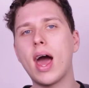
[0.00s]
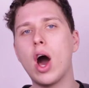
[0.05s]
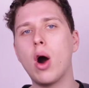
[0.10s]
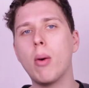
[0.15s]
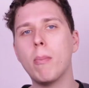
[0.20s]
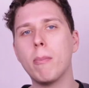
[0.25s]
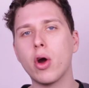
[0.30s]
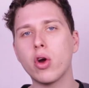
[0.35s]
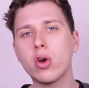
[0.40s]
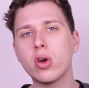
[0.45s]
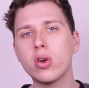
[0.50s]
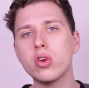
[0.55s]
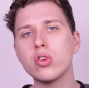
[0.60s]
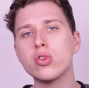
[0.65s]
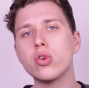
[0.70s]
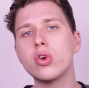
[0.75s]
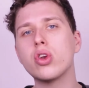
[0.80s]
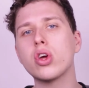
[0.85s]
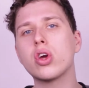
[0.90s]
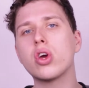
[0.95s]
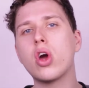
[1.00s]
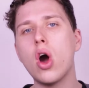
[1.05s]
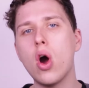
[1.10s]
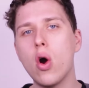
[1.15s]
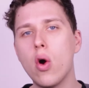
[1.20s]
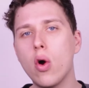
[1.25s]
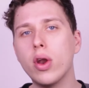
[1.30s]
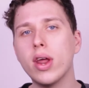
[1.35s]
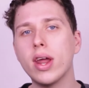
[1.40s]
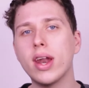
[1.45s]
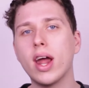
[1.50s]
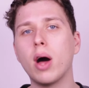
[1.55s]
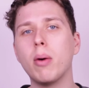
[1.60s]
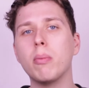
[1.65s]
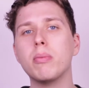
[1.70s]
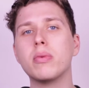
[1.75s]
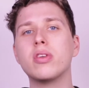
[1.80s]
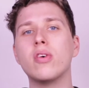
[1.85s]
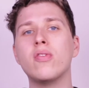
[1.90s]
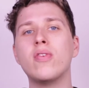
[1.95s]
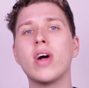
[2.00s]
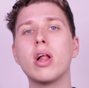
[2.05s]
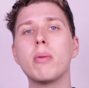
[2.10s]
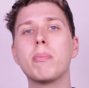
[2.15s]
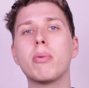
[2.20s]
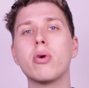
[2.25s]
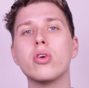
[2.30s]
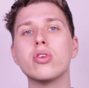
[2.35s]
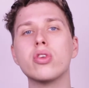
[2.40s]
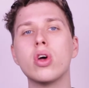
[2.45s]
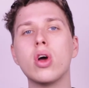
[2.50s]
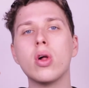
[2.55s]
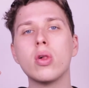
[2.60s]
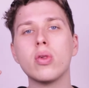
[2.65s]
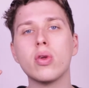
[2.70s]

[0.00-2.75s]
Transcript: help marketers learn to code and help developers